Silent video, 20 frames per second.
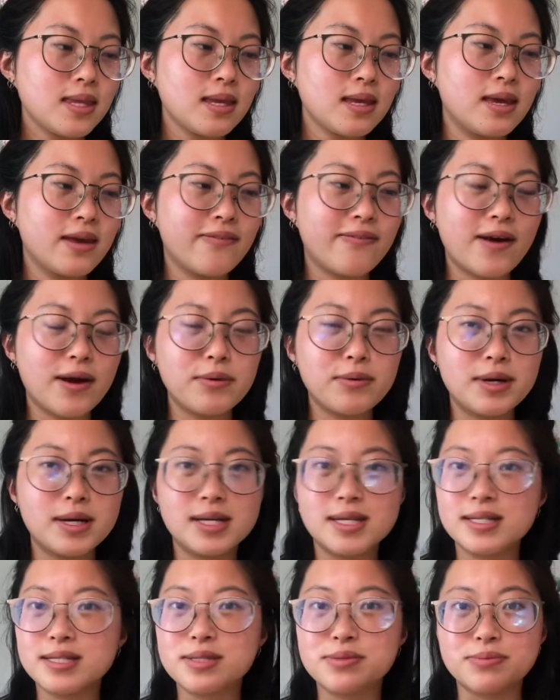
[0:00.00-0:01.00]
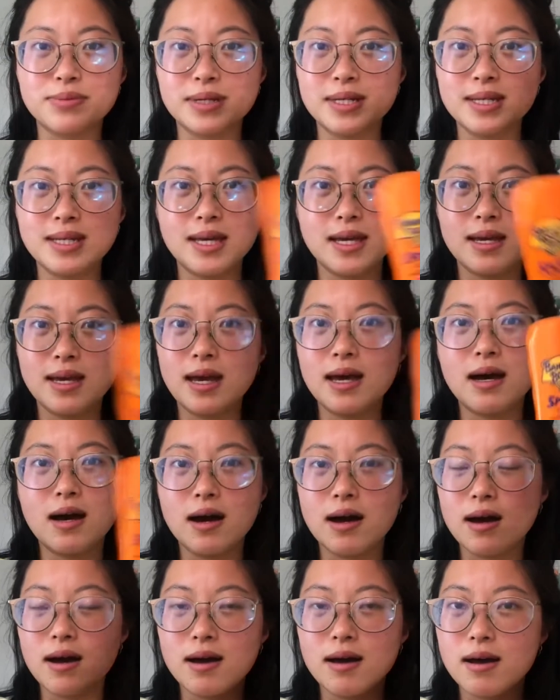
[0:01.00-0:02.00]
If I was really
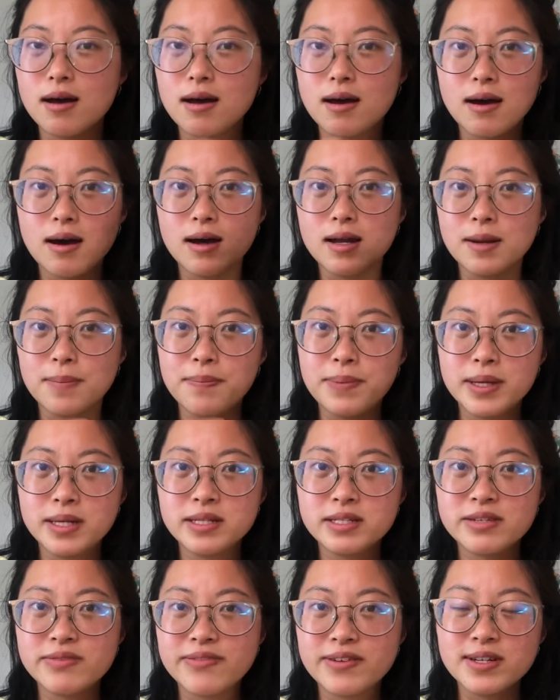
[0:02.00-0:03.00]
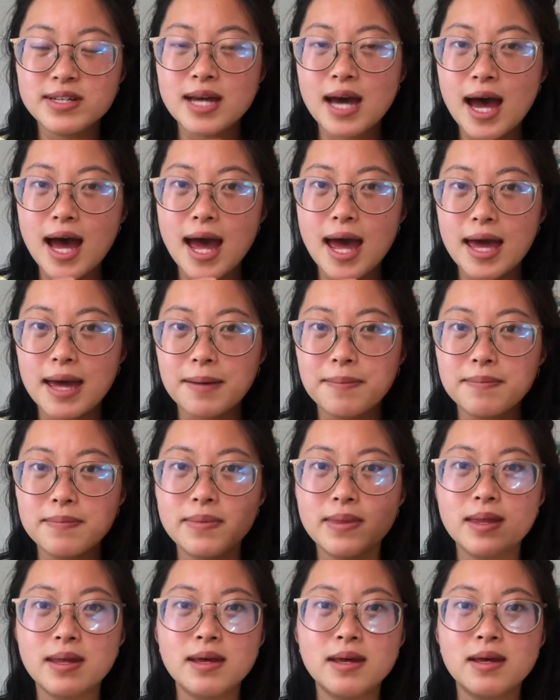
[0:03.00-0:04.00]
on a pinch for time
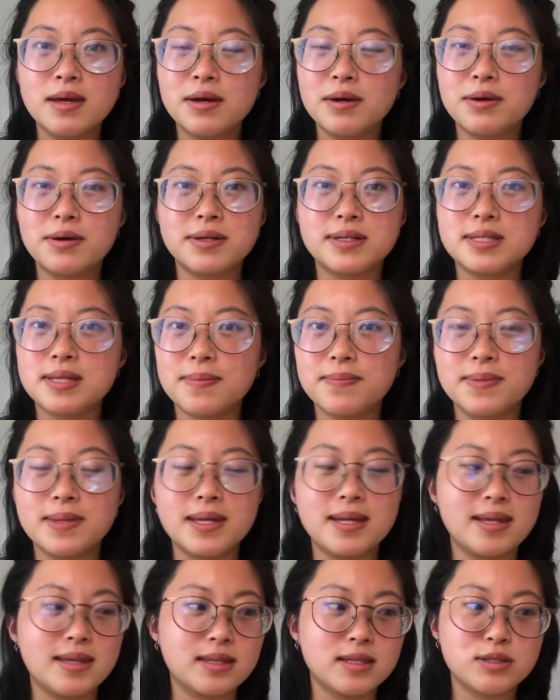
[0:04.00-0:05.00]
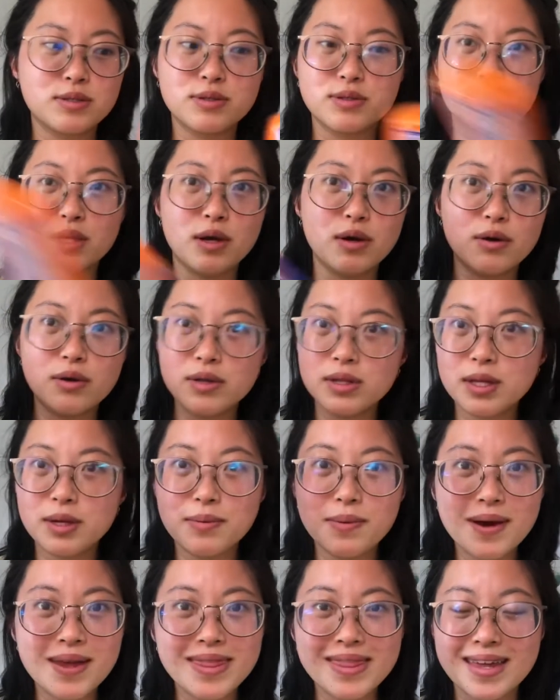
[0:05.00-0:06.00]
or something and this was the only
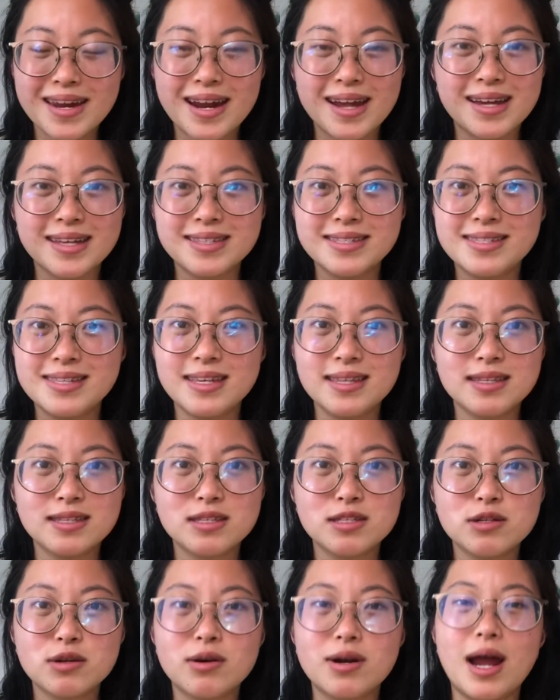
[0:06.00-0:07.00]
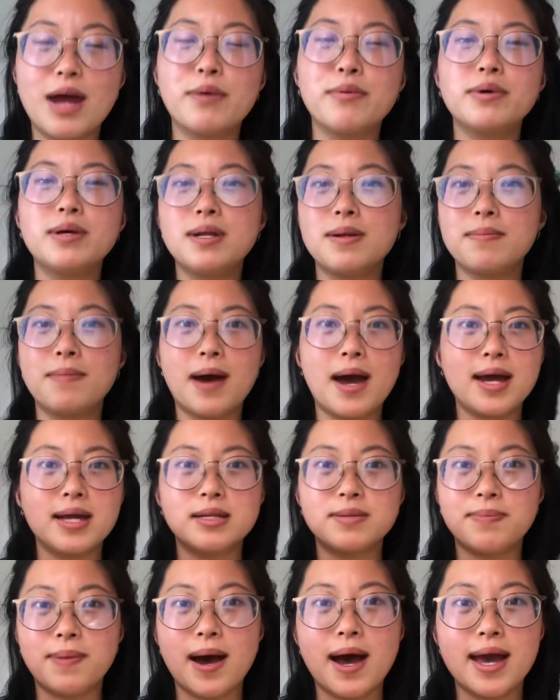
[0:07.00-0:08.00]
one that I could see in the store, I wouldn't
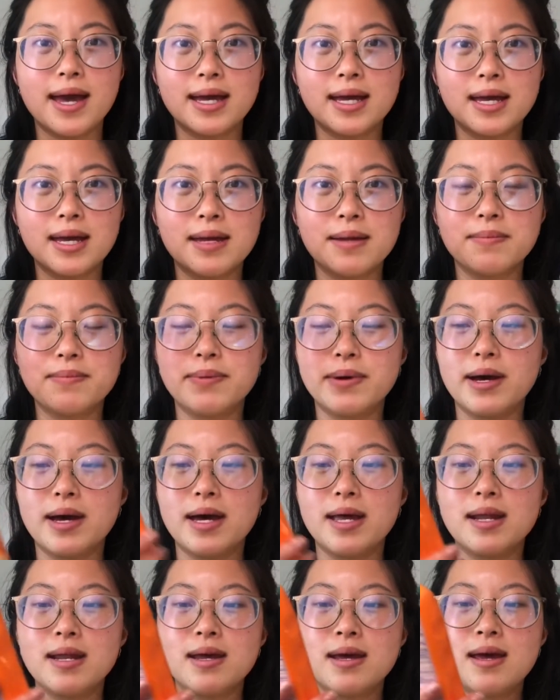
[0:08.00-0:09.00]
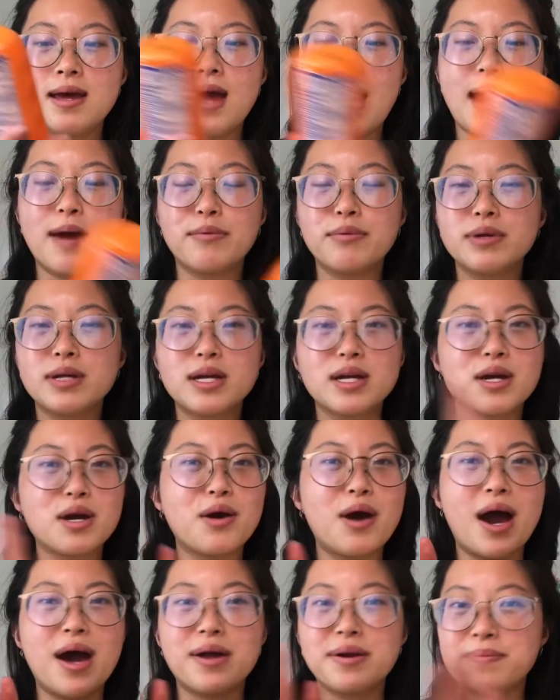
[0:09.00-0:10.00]
mind buying it, but I wouldn't go
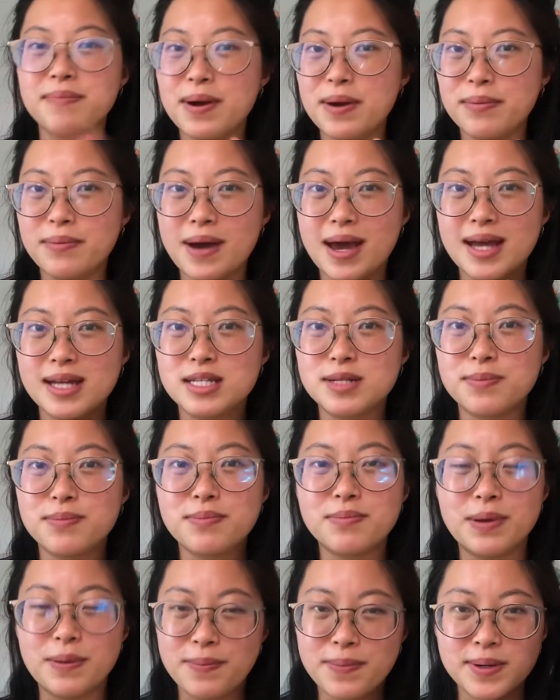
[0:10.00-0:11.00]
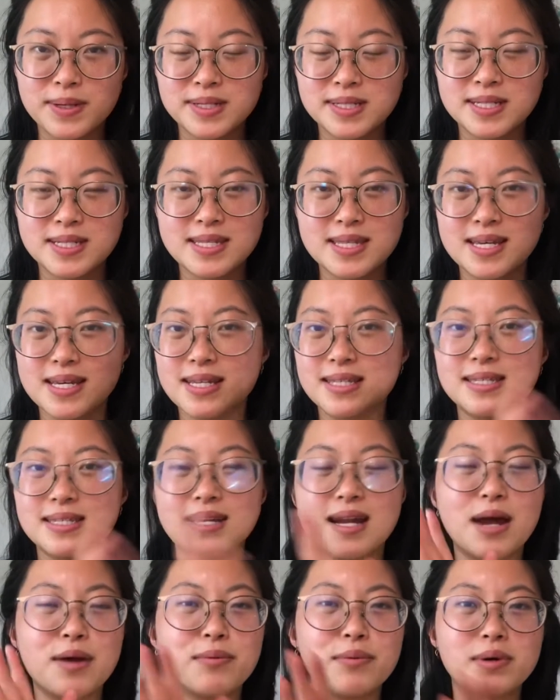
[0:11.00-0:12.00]
out of my way to repurchase this, and
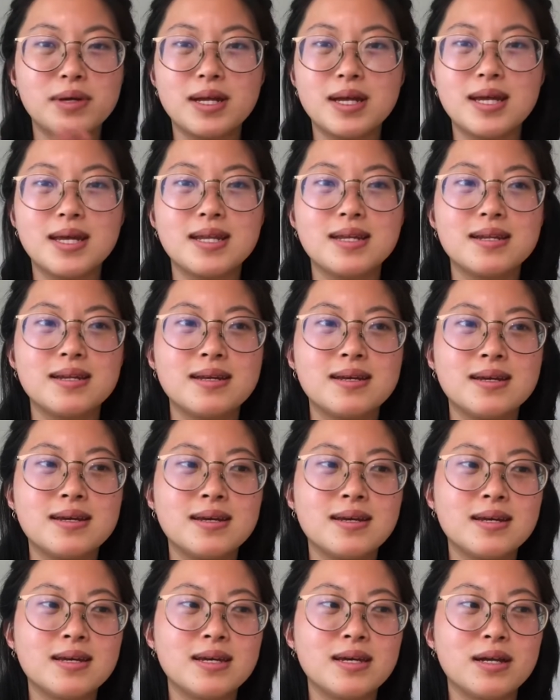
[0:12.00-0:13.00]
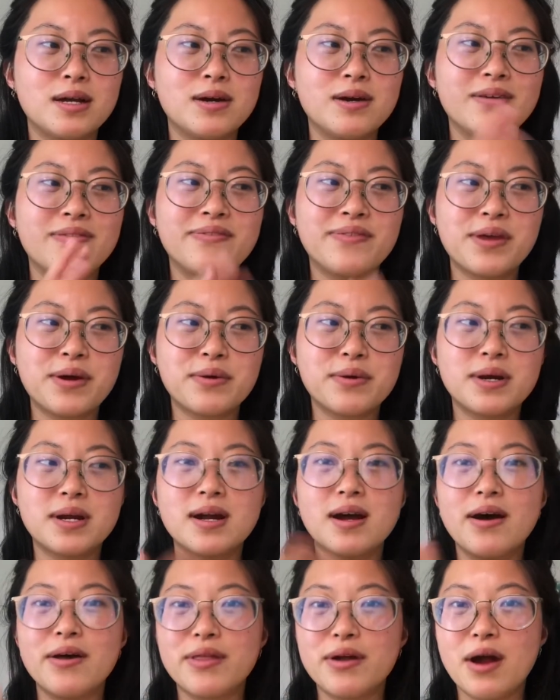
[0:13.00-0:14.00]
I wouldn't, you know, if there were
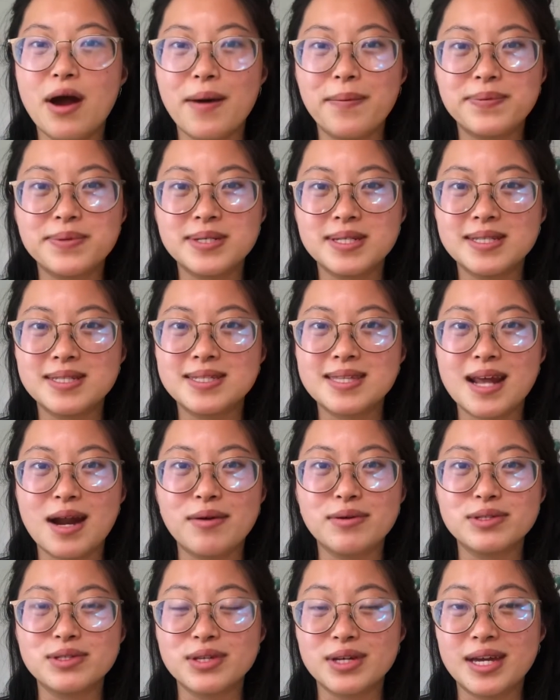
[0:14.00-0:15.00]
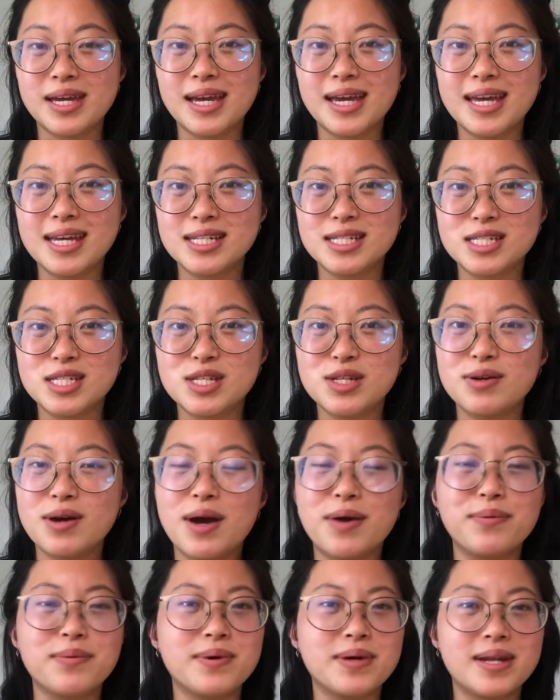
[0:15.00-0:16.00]
other options that I was looking into, I
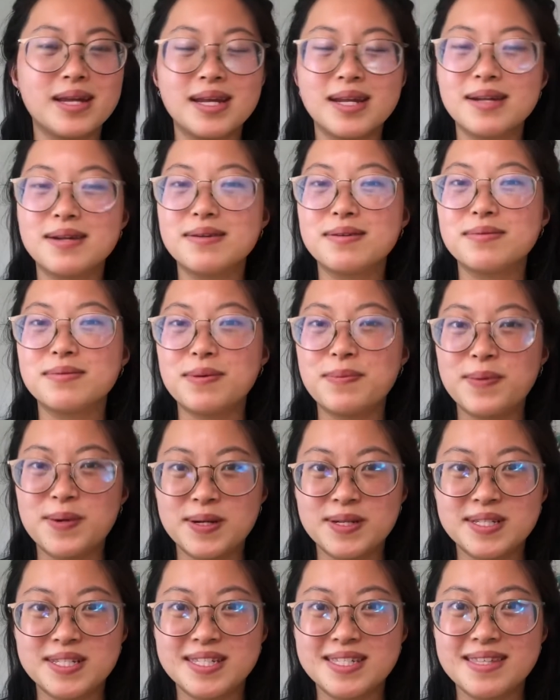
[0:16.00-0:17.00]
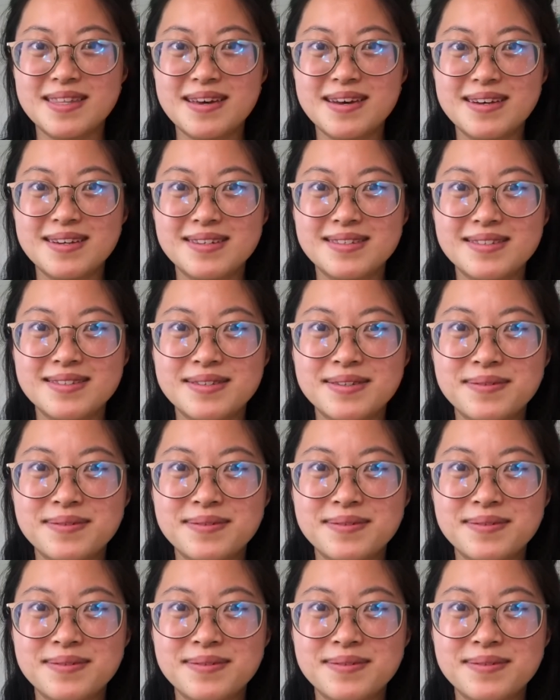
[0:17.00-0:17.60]
wouldn't repurchase this.